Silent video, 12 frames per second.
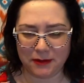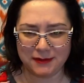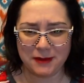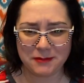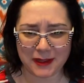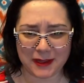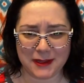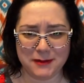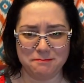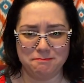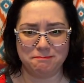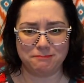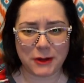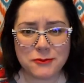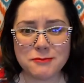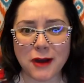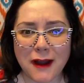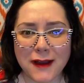So bone
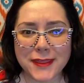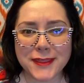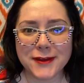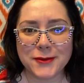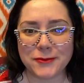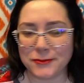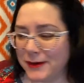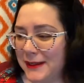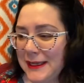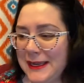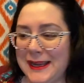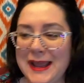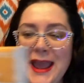broth, really?